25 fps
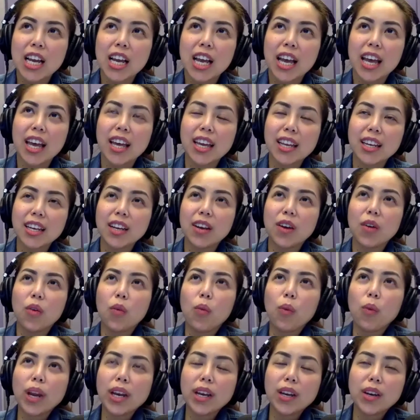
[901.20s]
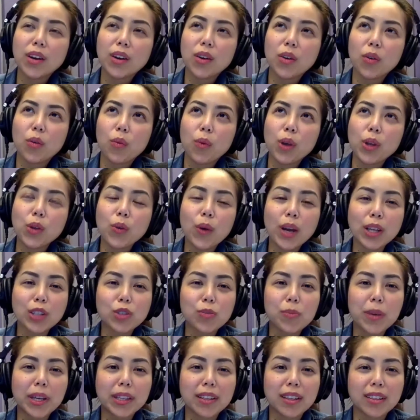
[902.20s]
And when you had
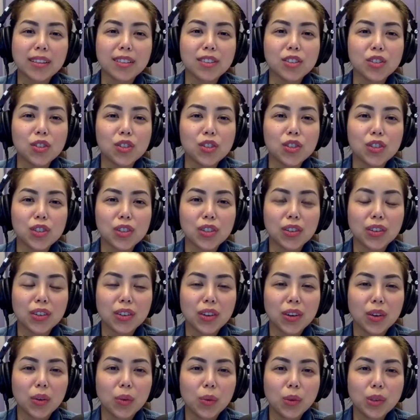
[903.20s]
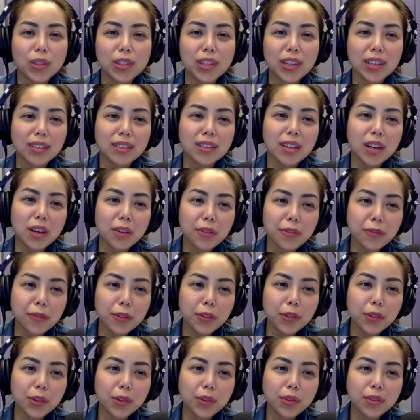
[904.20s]
to make that decision, was that tough
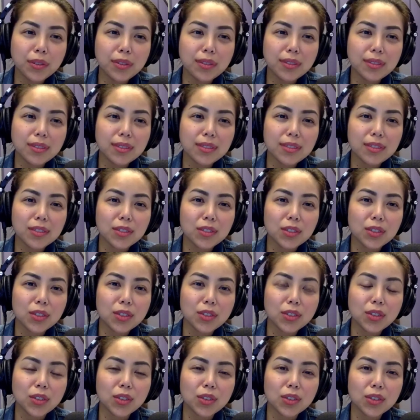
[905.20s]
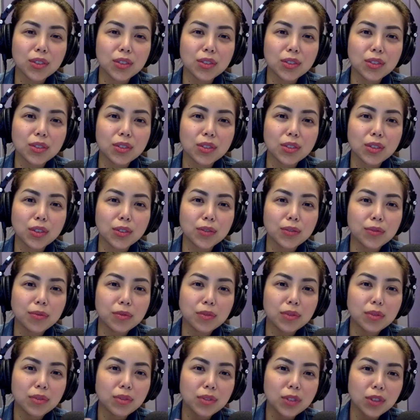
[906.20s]
for you to sort of,
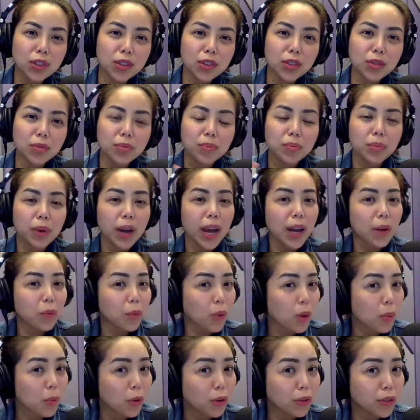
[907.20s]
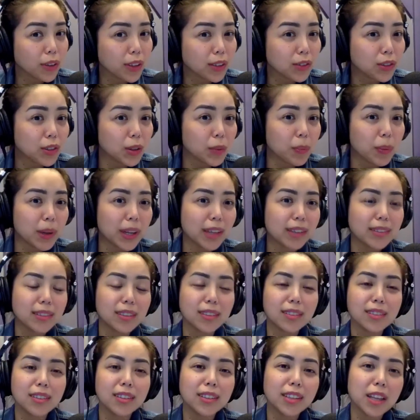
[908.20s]
add one more thing to the plate?
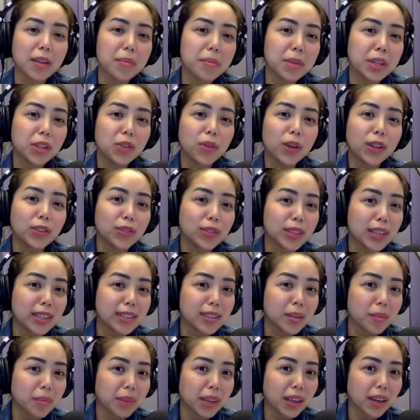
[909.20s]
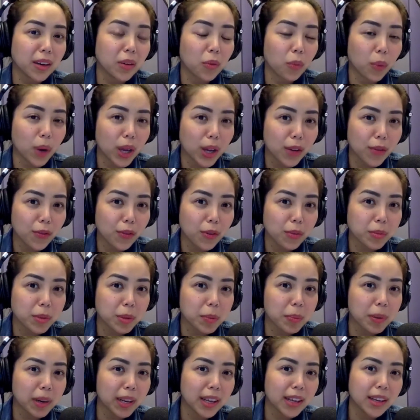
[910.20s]
Did that mean you had to take something away from
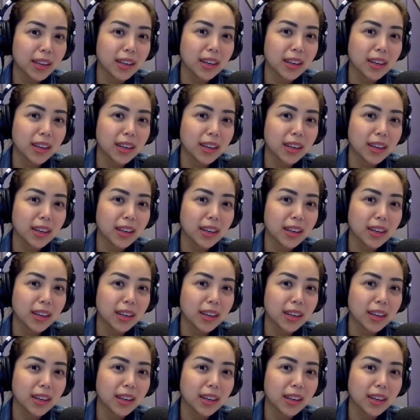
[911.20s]
the plate?